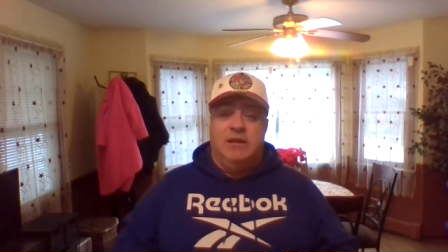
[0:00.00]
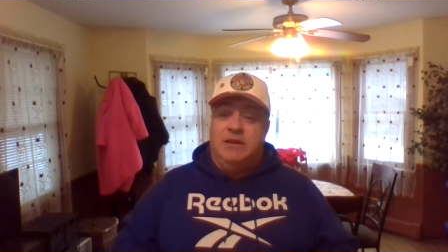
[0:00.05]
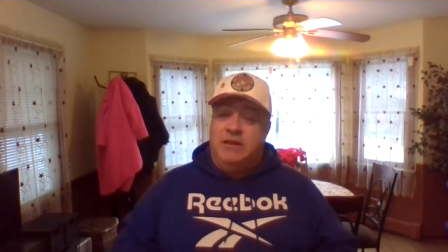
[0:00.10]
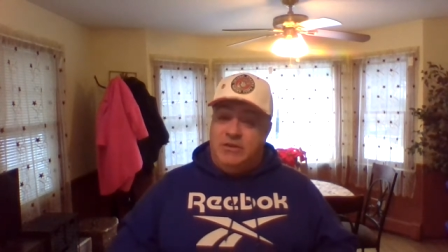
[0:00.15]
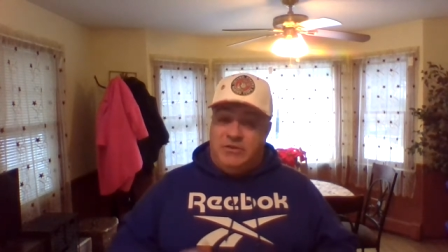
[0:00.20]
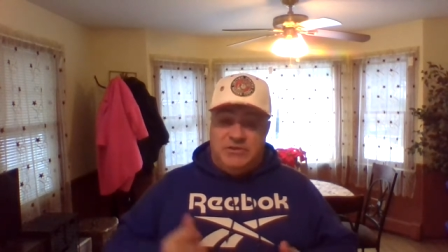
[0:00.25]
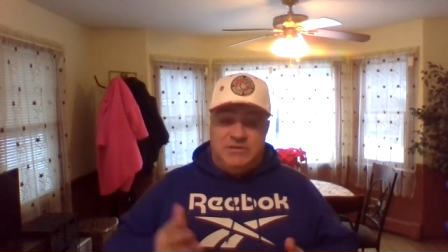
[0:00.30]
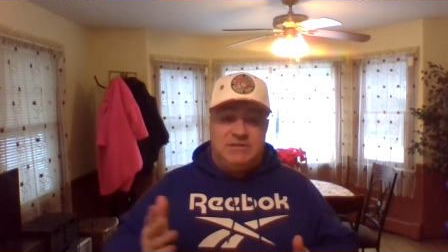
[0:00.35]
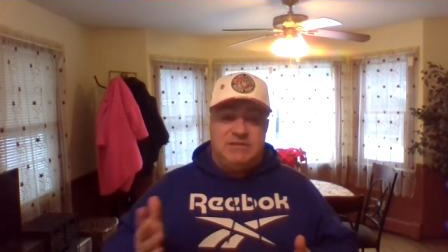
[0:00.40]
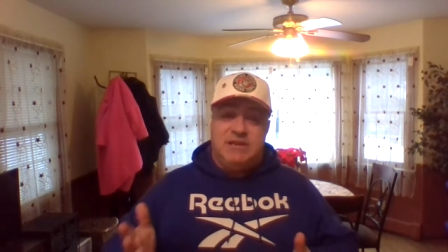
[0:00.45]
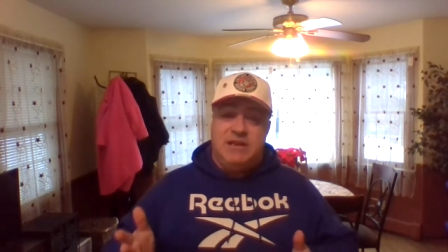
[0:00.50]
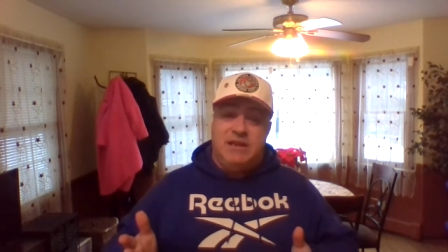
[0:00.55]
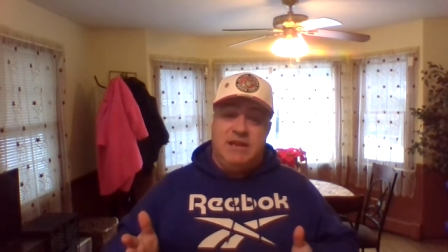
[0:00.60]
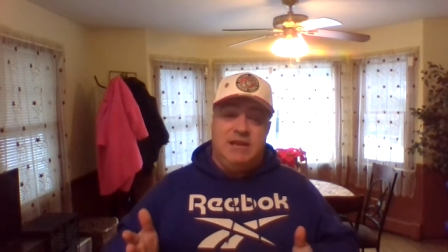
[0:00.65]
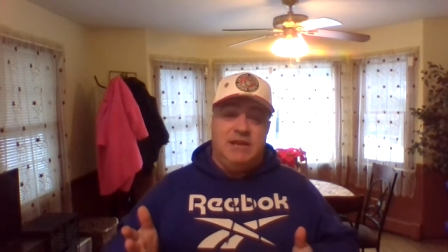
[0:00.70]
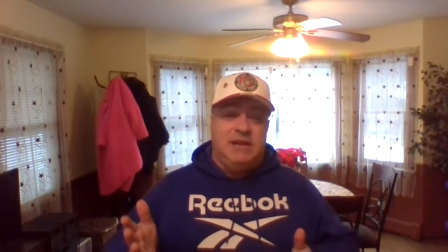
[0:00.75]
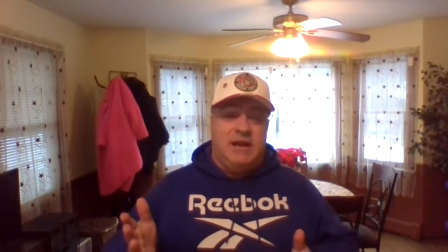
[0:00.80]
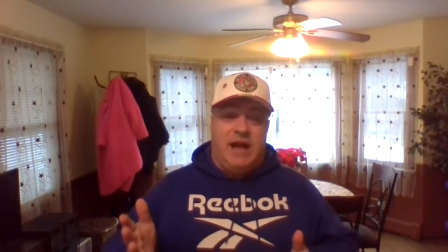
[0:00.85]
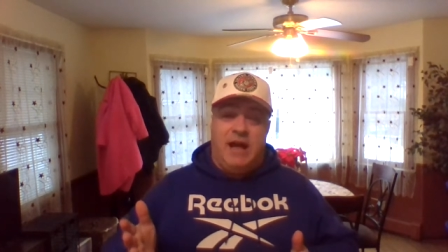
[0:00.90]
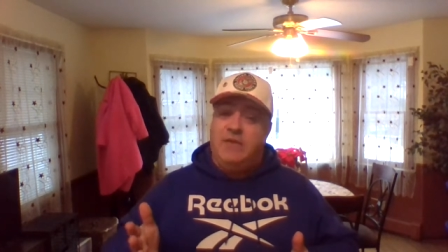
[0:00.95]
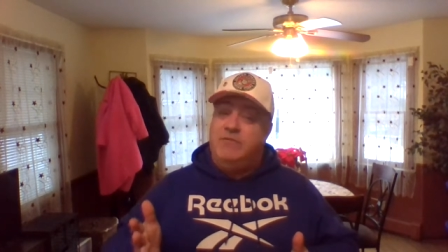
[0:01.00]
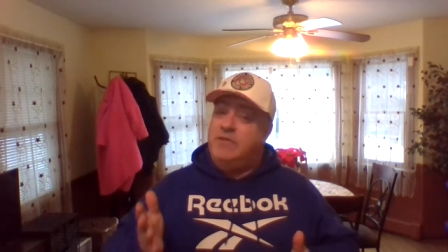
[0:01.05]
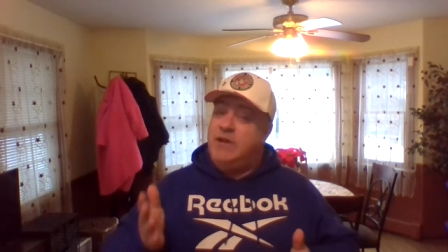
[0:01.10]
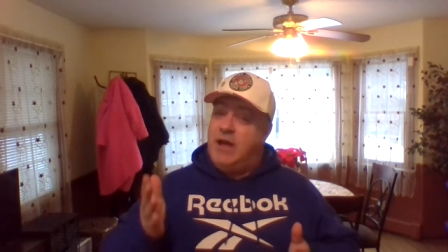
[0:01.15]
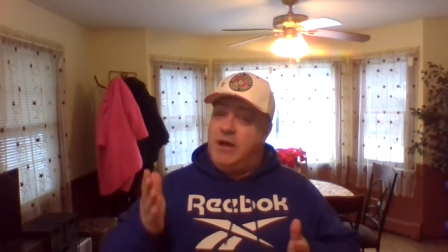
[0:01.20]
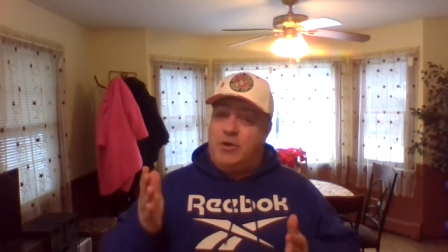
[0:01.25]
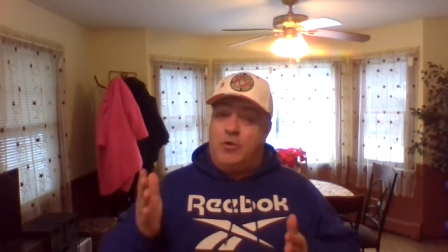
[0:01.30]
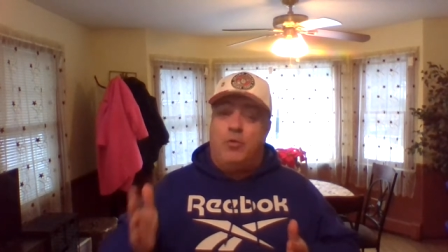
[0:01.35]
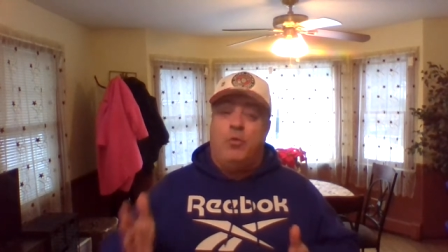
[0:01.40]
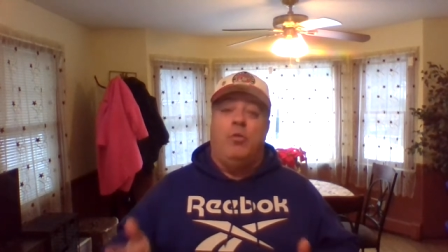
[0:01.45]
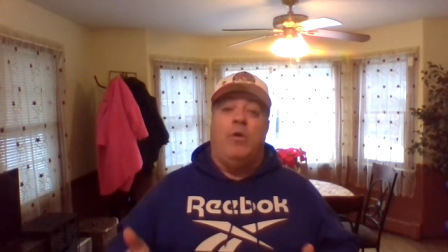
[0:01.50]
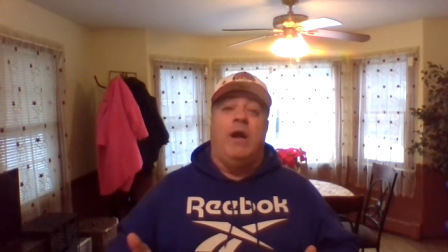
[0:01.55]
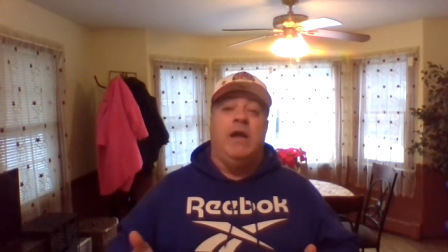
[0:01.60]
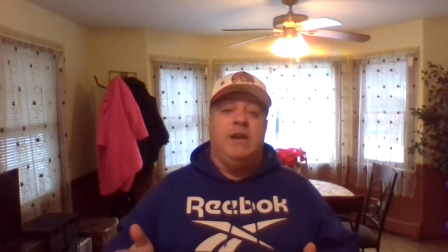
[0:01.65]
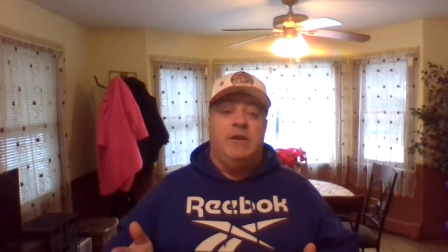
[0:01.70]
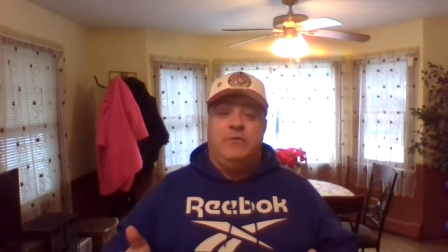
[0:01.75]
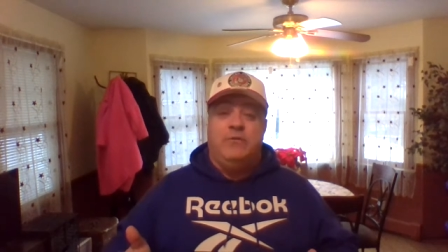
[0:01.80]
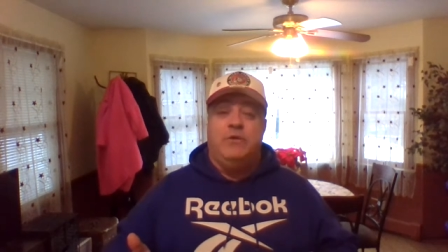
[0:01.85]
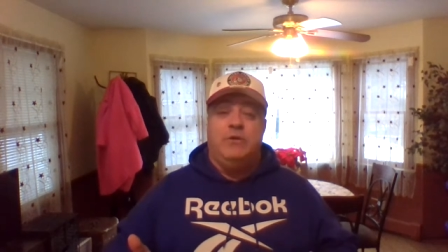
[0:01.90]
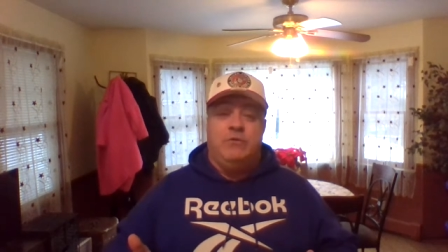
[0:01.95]
you'll see I've got
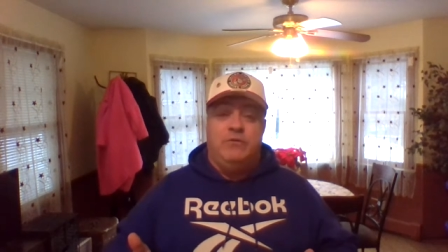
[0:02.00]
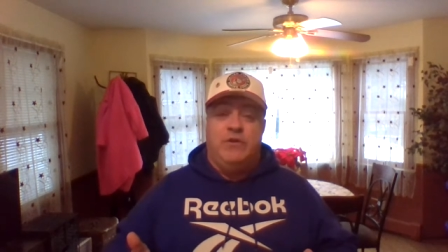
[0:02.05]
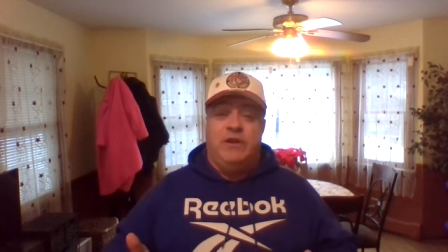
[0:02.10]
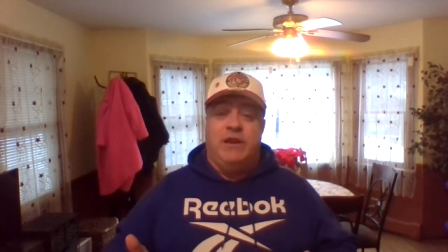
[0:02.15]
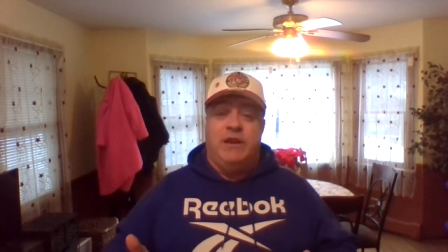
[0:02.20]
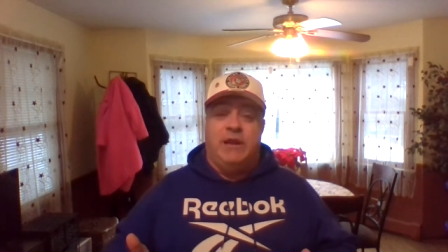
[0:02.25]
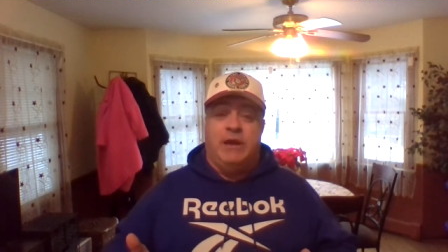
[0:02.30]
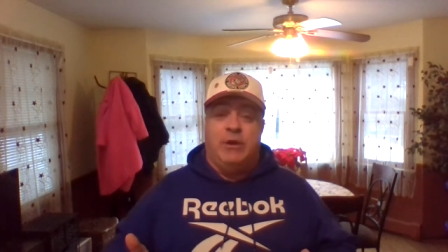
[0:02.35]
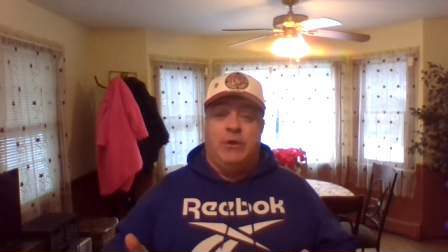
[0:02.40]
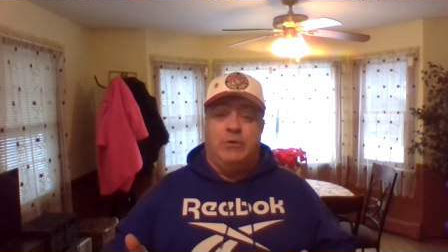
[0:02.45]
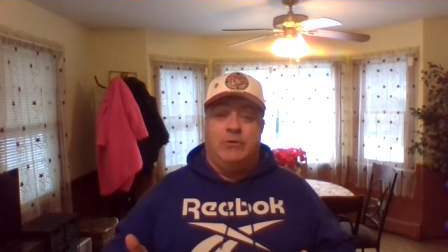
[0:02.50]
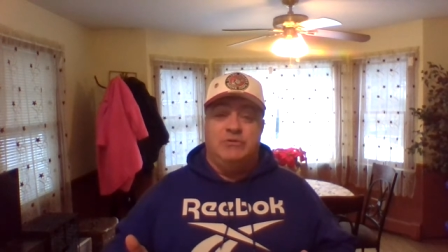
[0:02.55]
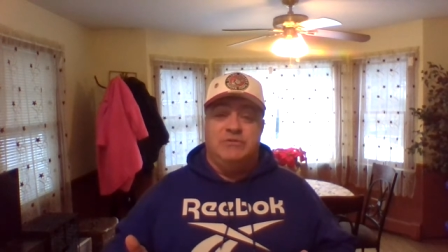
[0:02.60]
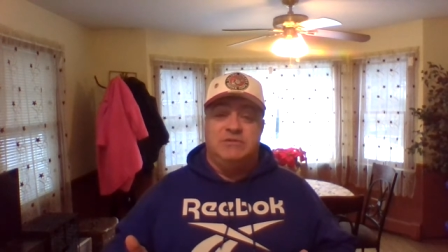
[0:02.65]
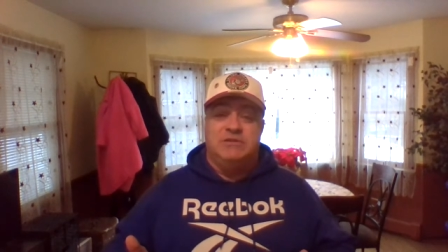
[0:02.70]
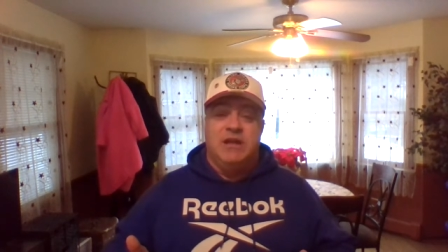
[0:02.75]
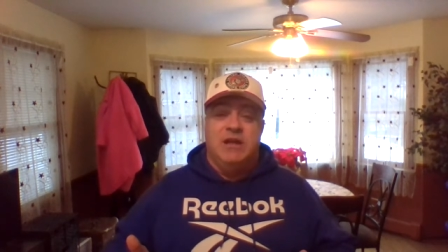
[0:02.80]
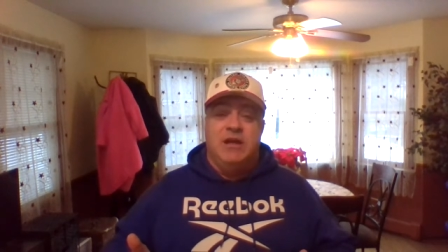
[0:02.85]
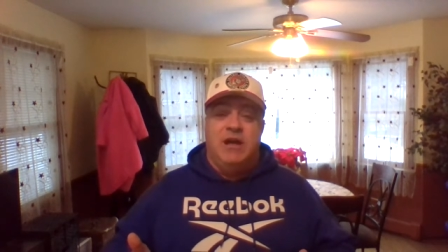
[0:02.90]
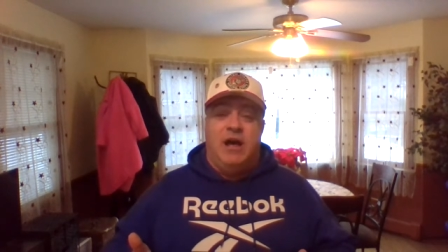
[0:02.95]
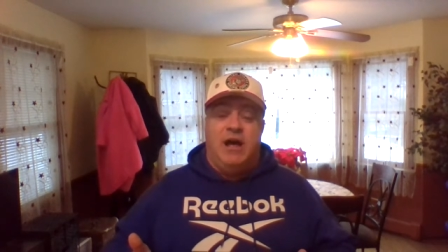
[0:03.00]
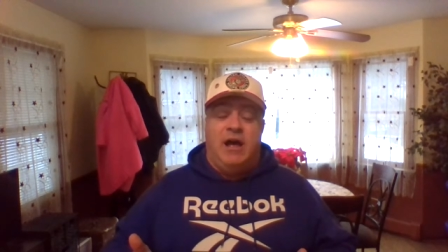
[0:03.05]
quite a few videos,